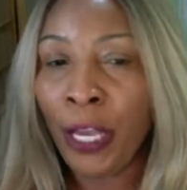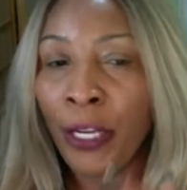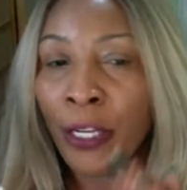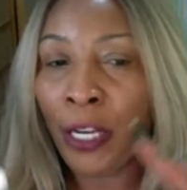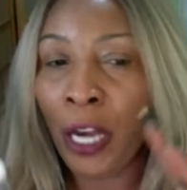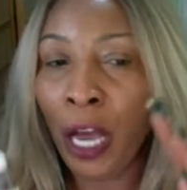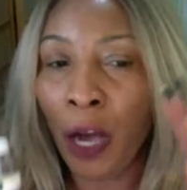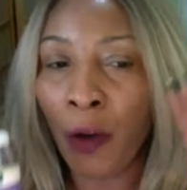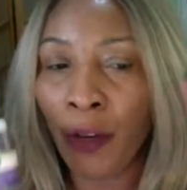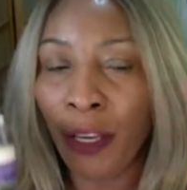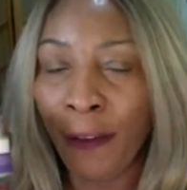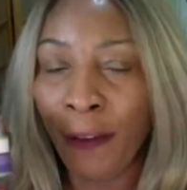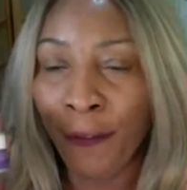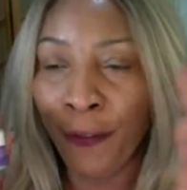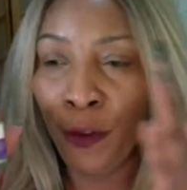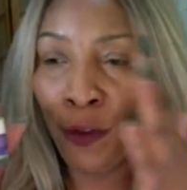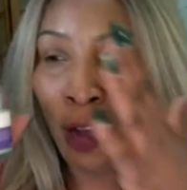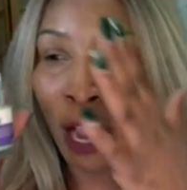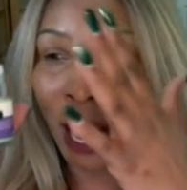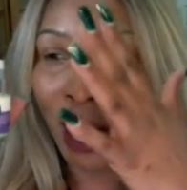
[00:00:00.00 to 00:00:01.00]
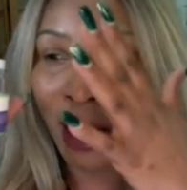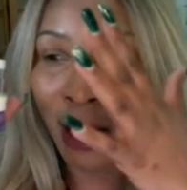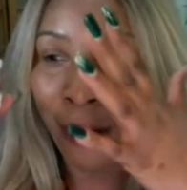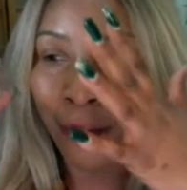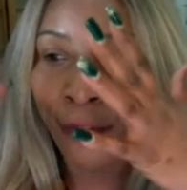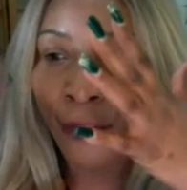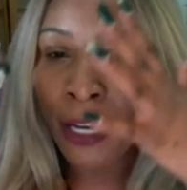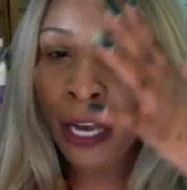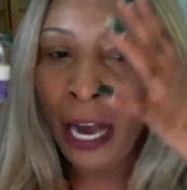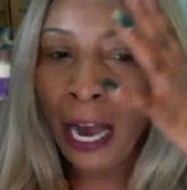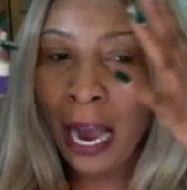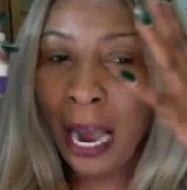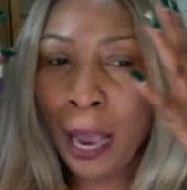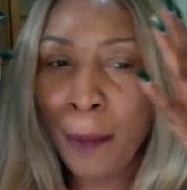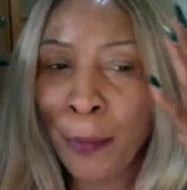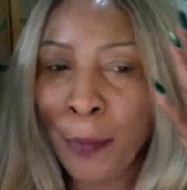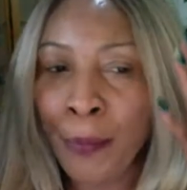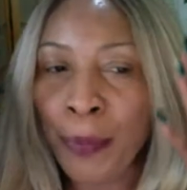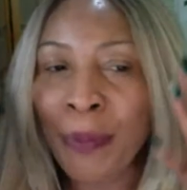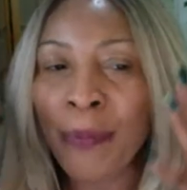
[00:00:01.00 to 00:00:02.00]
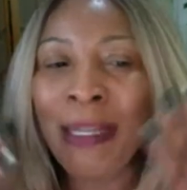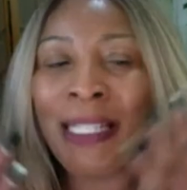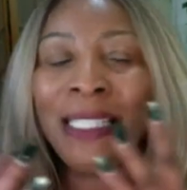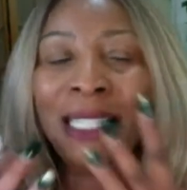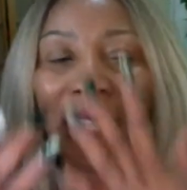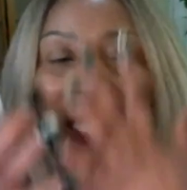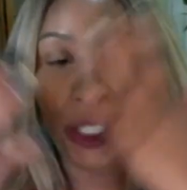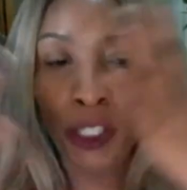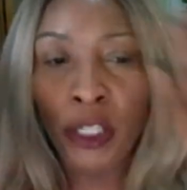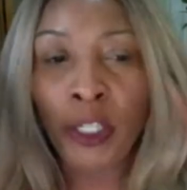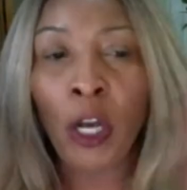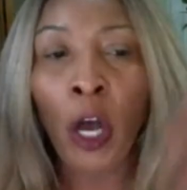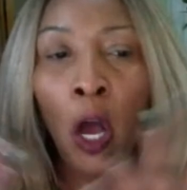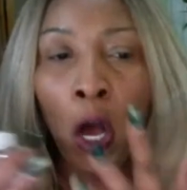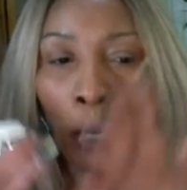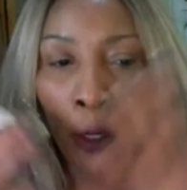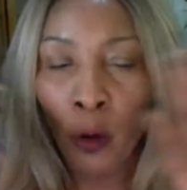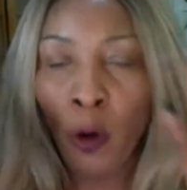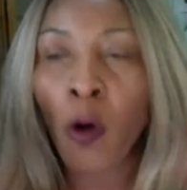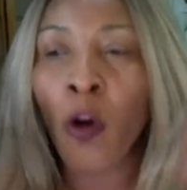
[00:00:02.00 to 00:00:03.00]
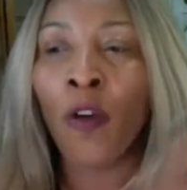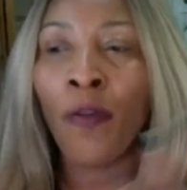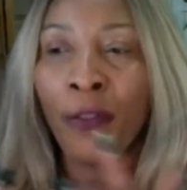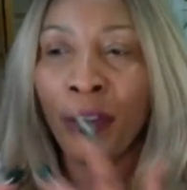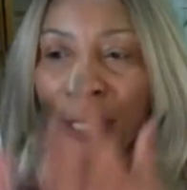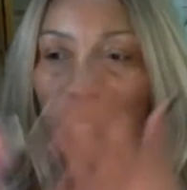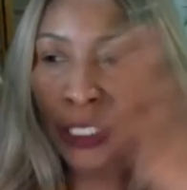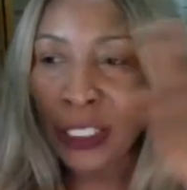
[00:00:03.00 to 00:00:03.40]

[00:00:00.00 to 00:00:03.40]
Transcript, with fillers: Now, if you have hyperpigmentation all over,